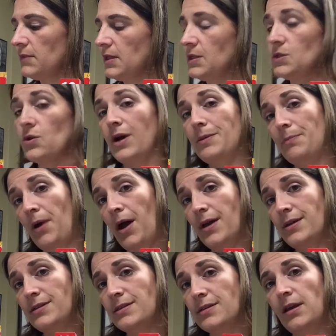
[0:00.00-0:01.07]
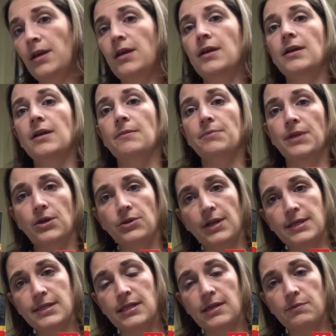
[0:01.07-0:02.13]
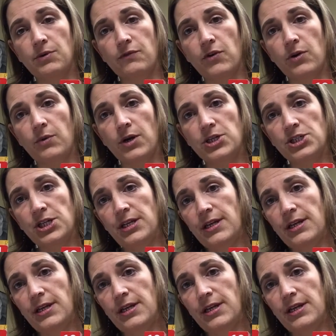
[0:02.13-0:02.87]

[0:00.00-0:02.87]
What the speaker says: So go ahead and pause, complete your lesson number 4 worksheet,